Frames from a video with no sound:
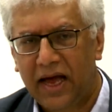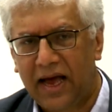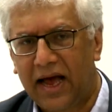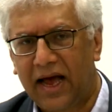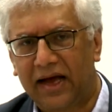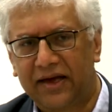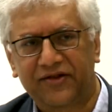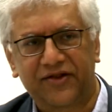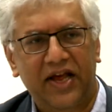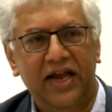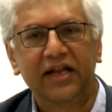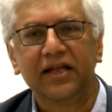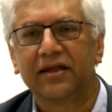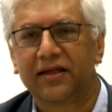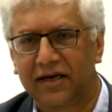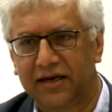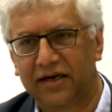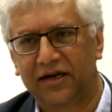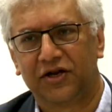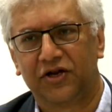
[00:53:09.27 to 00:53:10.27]
has
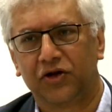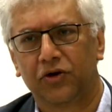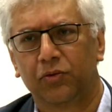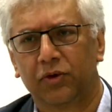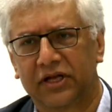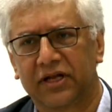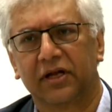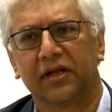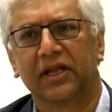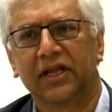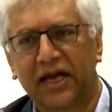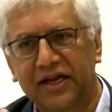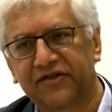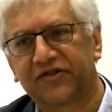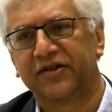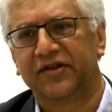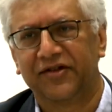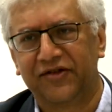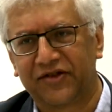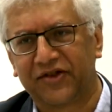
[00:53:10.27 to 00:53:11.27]
anything to do with the
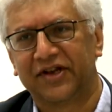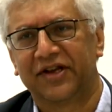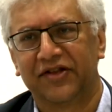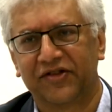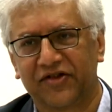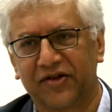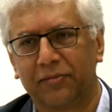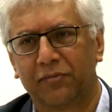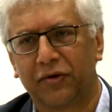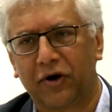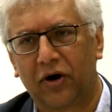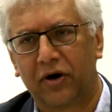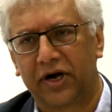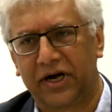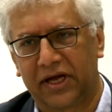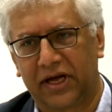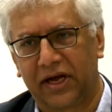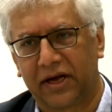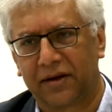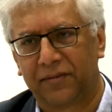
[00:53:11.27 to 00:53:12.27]
lessons it is
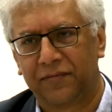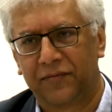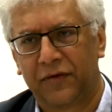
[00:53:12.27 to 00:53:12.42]
imparting